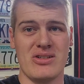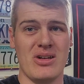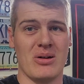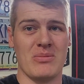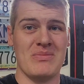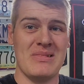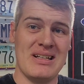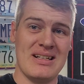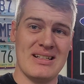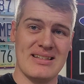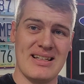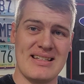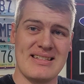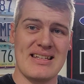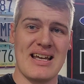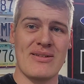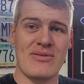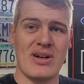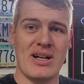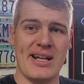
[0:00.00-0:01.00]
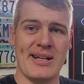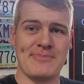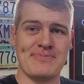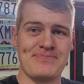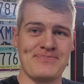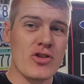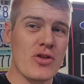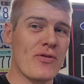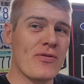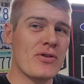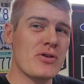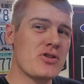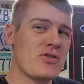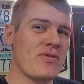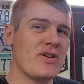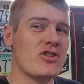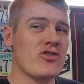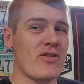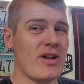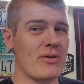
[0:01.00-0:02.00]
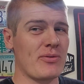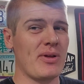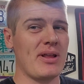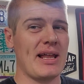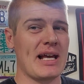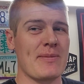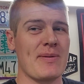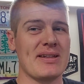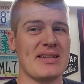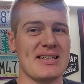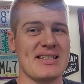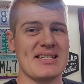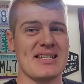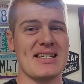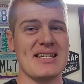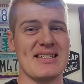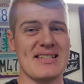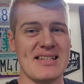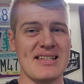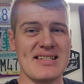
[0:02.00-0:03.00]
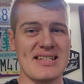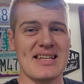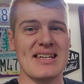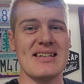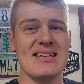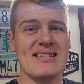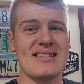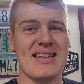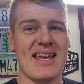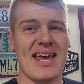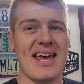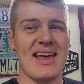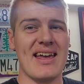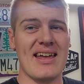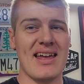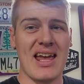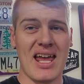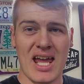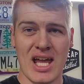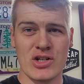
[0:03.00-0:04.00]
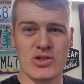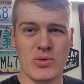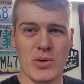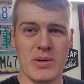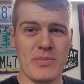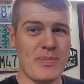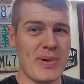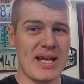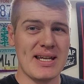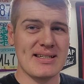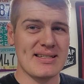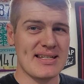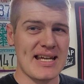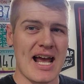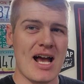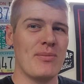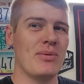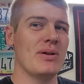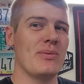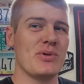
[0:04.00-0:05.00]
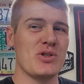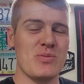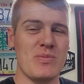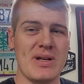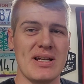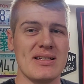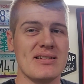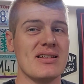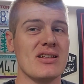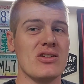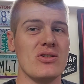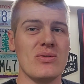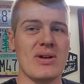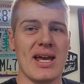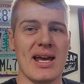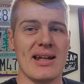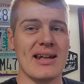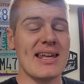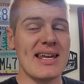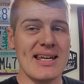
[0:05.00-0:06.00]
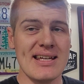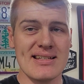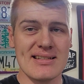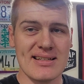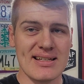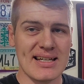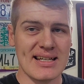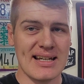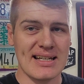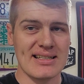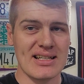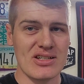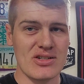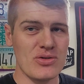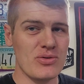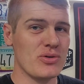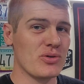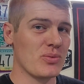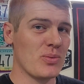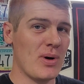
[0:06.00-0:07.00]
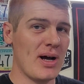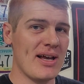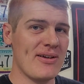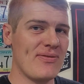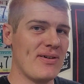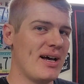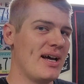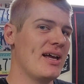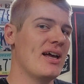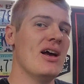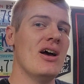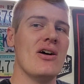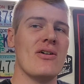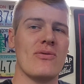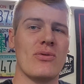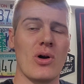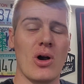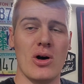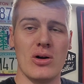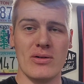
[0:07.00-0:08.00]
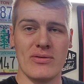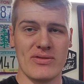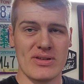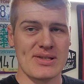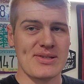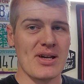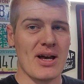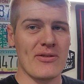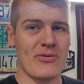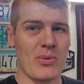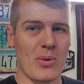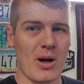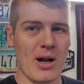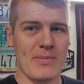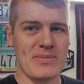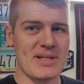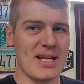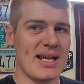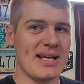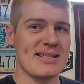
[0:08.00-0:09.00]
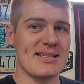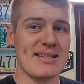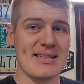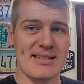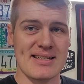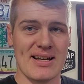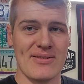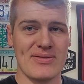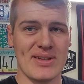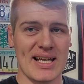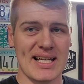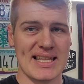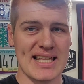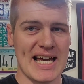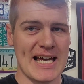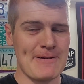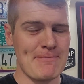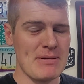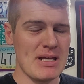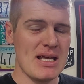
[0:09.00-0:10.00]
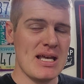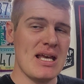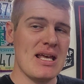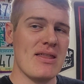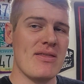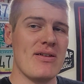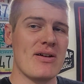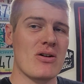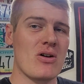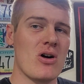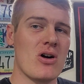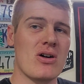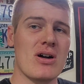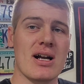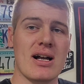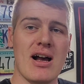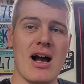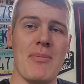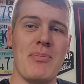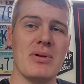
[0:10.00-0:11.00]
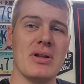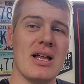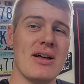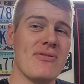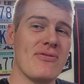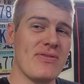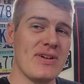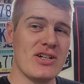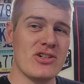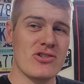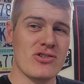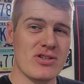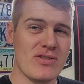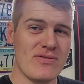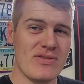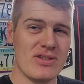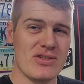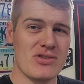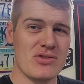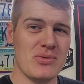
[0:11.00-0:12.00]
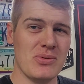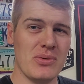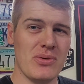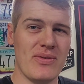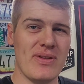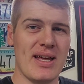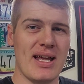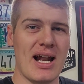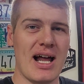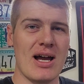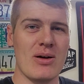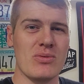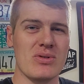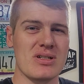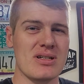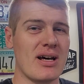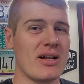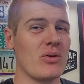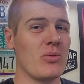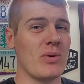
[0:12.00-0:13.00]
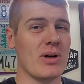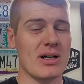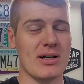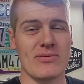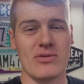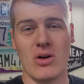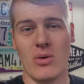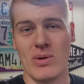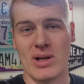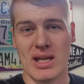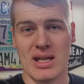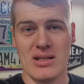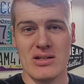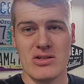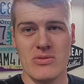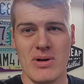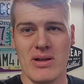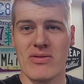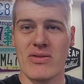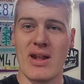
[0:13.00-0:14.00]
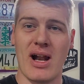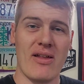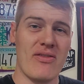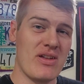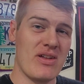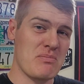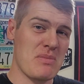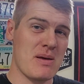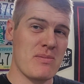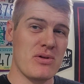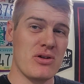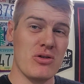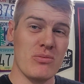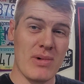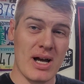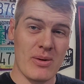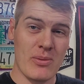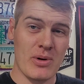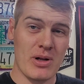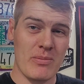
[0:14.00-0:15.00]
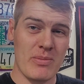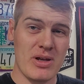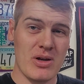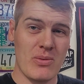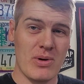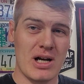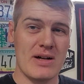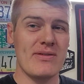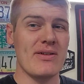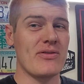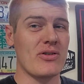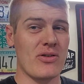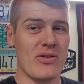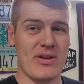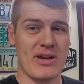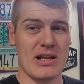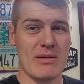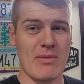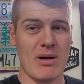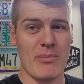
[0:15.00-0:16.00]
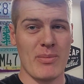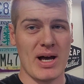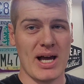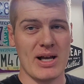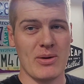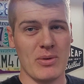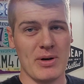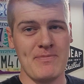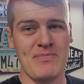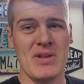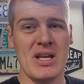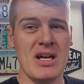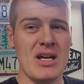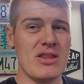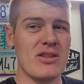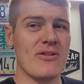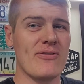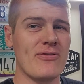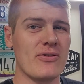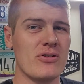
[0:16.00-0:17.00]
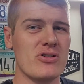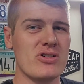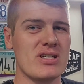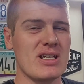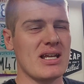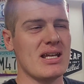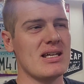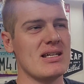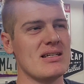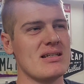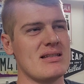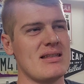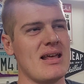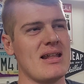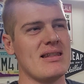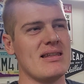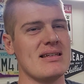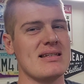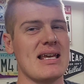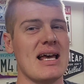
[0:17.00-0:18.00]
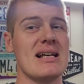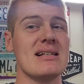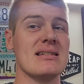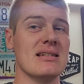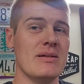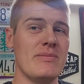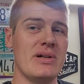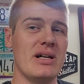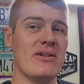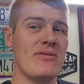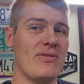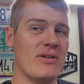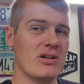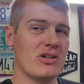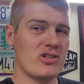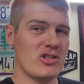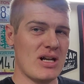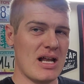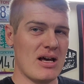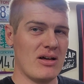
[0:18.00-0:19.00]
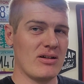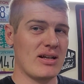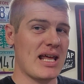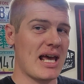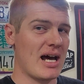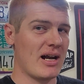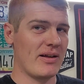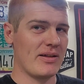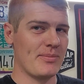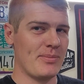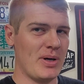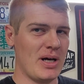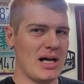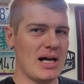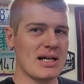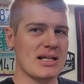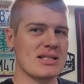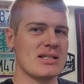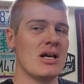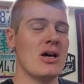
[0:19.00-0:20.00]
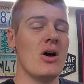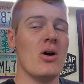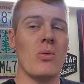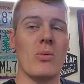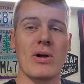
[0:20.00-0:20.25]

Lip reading: So let's dive right in. So the first feature that I really like about this is a Android-based tablet, which means that you can easily connect it to your Wi-Fi for all of the software updates and stuff like that. There are a couple of features of this tool that I was not aware of going into it that I think maybe you might want to be aware of if you're thinking about buying one. The first is that this has limited functionality out of the box.